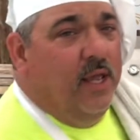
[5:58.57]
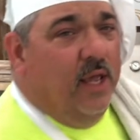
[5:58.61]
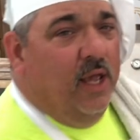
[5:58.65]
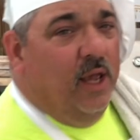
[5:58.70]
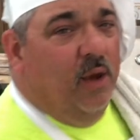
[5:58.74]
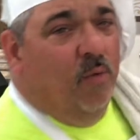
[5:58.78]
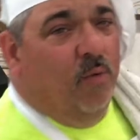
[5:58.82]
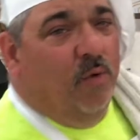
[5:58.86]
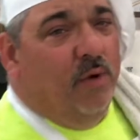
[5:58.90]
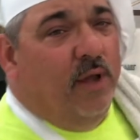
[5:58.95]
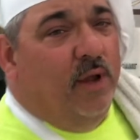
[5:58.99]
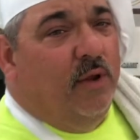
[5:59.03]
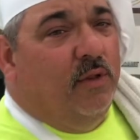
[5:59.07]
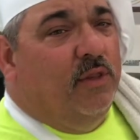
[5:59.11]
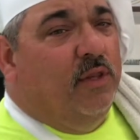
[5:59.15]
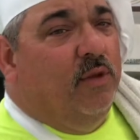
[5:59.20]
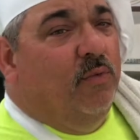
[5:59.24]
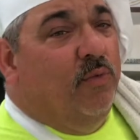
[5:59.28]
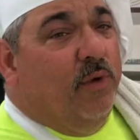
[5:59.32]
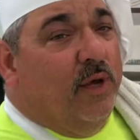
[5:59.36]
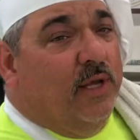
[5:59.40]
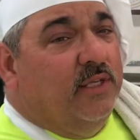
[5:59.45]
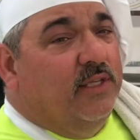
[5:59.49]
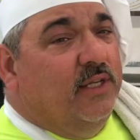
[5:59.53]
and we'll get the
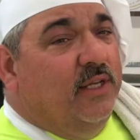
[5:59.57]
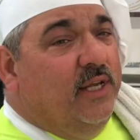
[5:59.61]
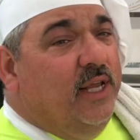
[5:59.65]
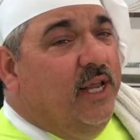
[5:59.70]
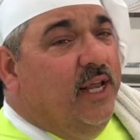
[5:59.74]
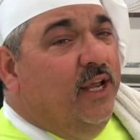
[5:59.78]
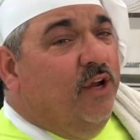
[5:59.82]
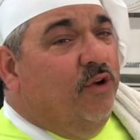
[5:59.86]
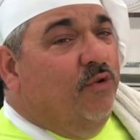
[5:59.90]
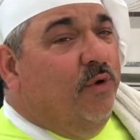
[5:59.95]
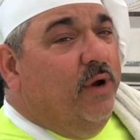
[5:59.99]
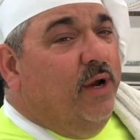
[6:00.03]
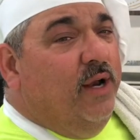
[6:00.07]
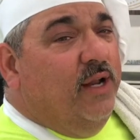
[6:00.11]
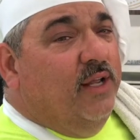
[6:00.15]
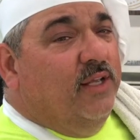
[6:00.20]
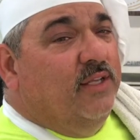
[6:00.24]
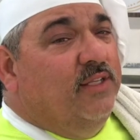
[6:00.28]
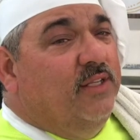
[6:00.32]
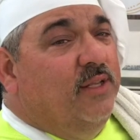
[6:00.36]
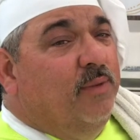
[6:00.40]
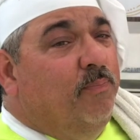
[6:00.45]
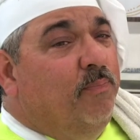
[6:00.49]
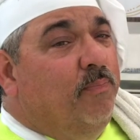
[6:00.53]
rest of the
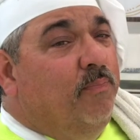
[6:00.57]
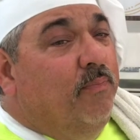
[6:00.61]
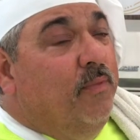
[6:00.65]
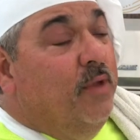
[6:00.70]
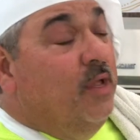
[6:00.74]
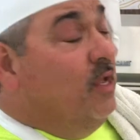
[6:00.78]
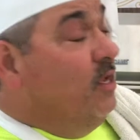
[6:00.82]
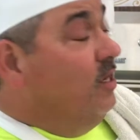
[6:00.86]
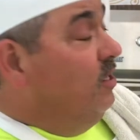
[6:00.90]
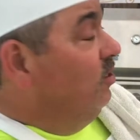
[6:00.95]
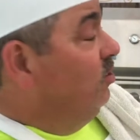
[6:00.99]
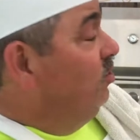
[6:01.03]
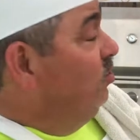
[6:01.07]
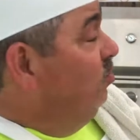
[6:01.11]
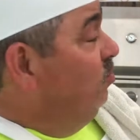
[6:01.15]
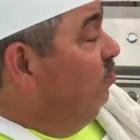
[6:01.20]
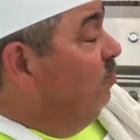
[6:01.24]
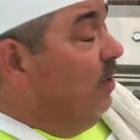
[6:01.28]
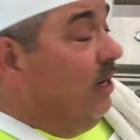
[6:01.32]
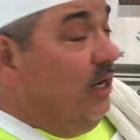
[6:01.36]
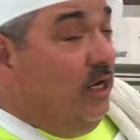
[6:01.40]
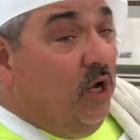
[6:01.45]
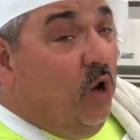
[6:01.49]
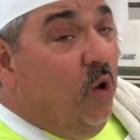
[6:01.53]
ingredients
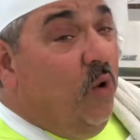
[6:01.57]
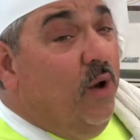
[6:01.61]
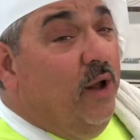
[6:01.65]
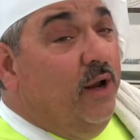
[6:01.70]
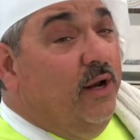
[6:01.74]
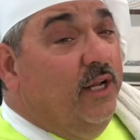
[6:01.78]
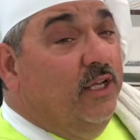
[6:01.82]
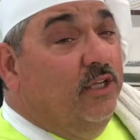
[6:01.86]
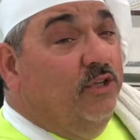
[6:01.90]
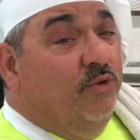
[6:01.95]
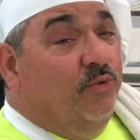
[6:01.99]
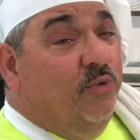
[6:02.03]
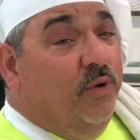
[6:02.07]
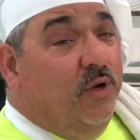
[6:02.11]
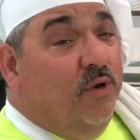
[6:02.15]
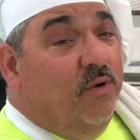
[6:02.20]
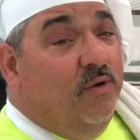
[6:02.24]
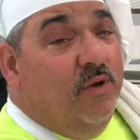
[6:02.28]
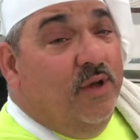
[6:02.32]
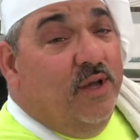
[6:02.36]
to go on this grill,